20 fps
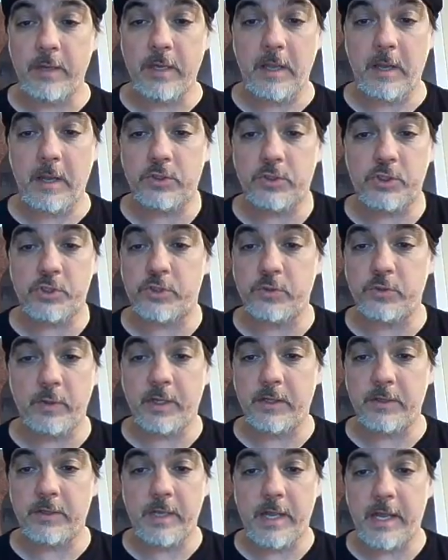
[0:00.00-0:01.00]
Yeah, I'll just do
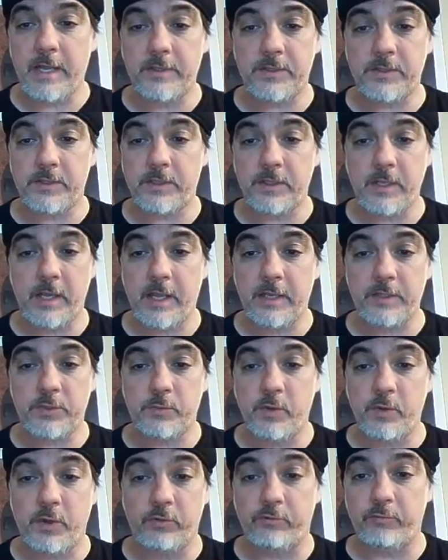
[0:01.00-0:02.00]
it as
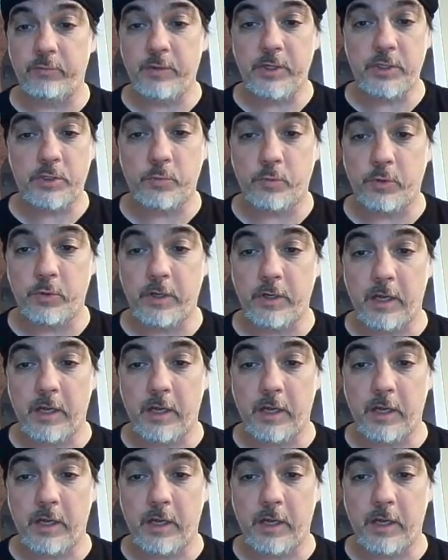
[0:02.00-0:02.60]
we go through each word.